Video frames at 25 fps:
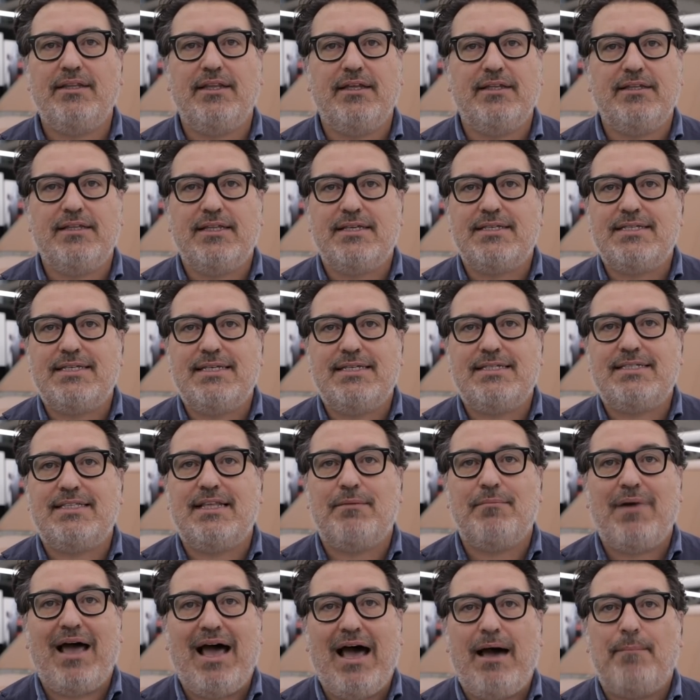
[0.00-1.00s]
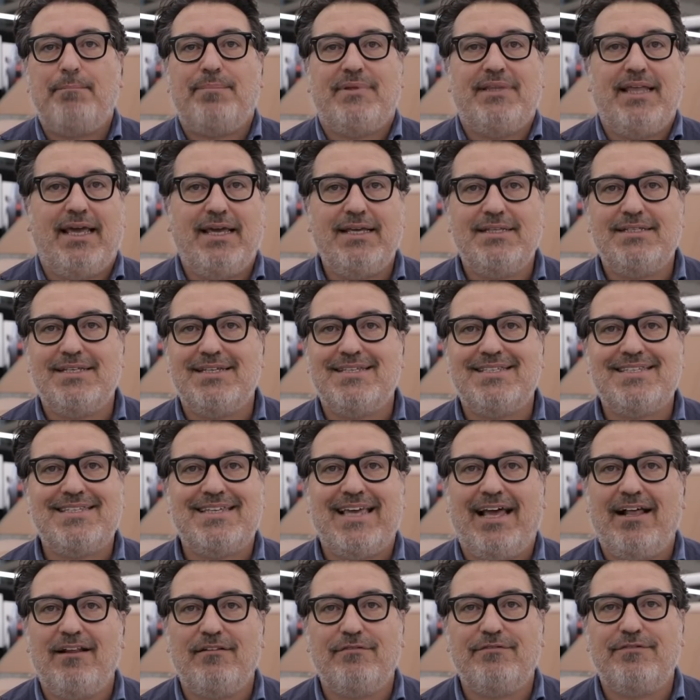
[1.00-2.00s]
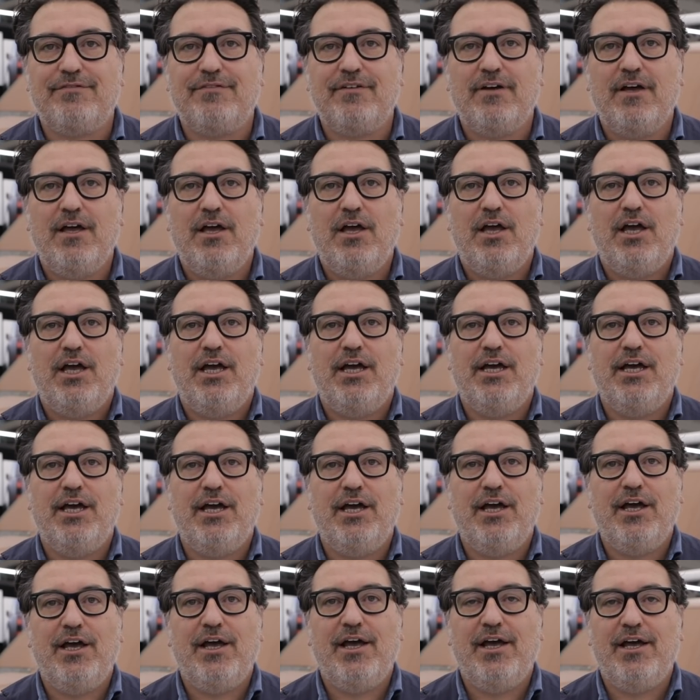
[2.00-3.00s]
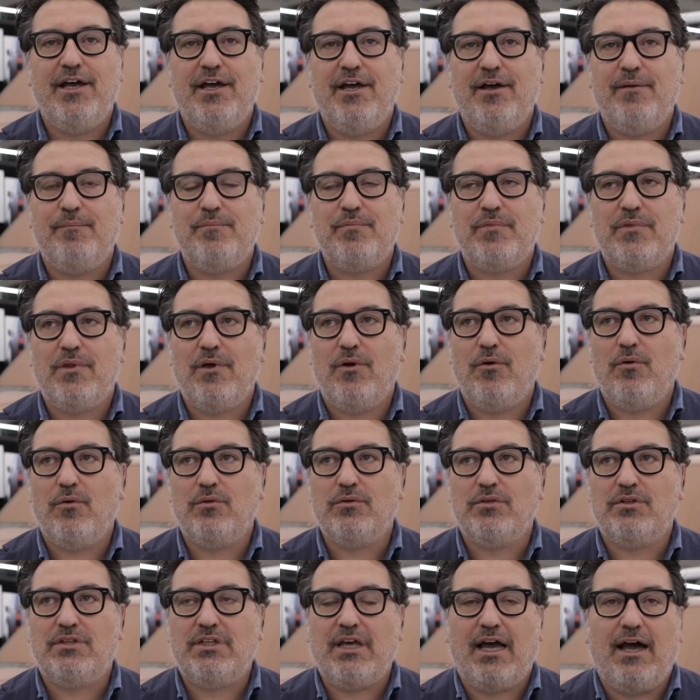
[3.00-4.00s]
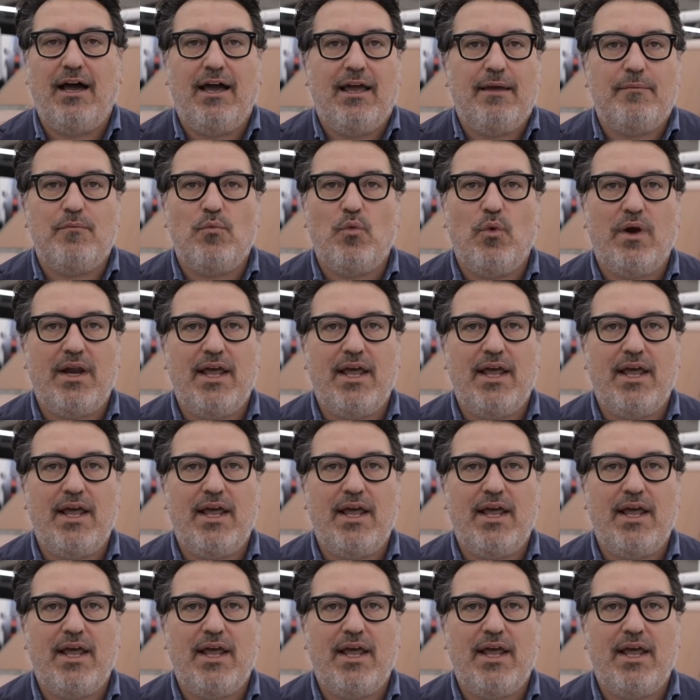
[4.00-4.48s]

The system updates itself all the time.